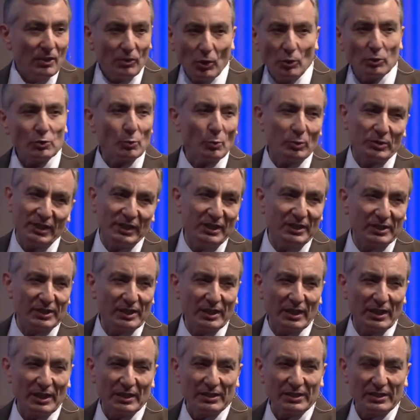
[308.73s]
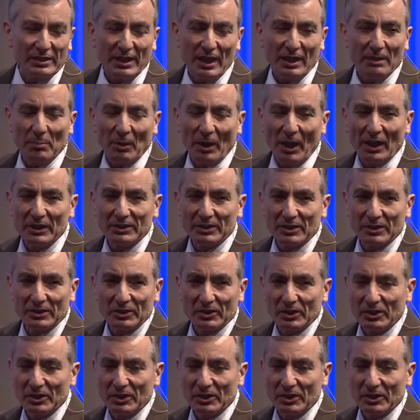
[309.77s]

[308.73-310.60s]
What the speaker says: those will destabilize the